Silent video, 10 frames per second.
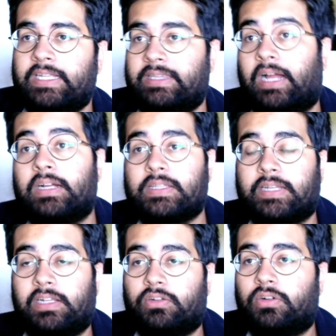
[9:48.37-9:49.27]

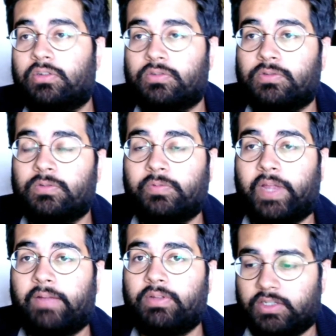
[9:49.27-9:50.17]
Tagesgeldkonto we
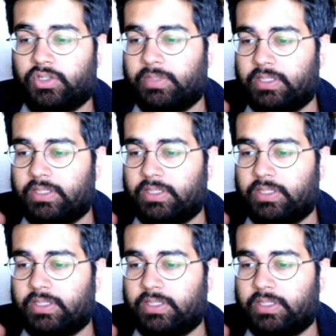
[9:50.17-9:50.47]
have in Germany.